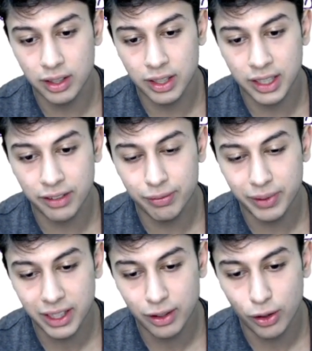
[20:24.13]
give
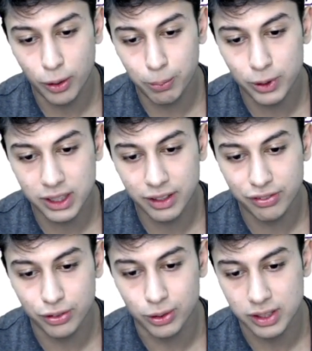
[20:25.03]
me an opposite
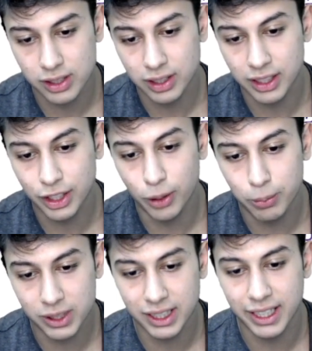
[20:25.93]
force in the
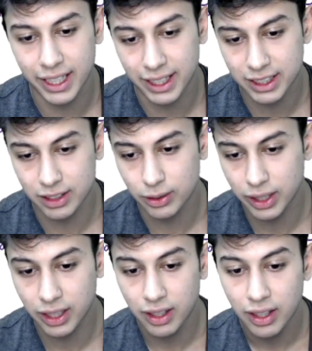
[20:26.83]
opposite direction.
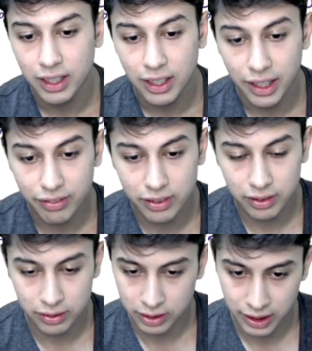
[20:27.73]
Okay,
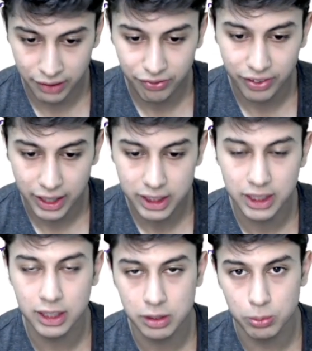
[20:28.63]
if
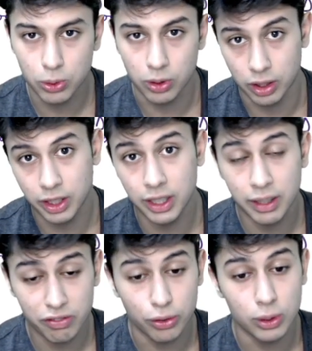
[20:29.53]
friction is more, the
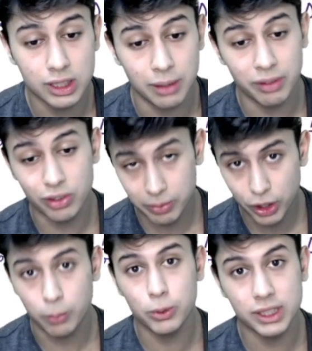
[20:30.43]
force coming from the
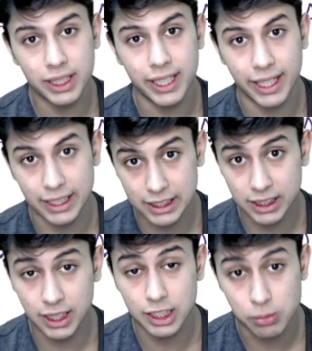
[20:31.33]
opposite
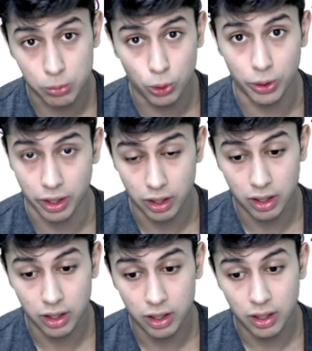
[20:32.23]
direction is more,
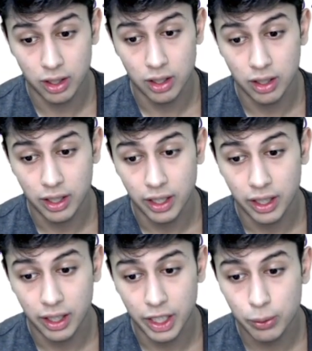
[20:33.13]

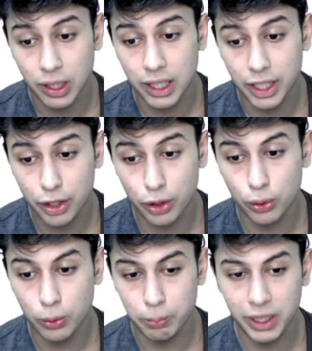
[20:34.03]
it will lead
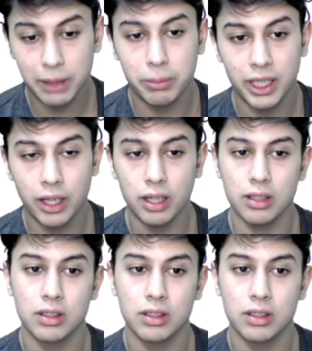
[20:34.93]
to me being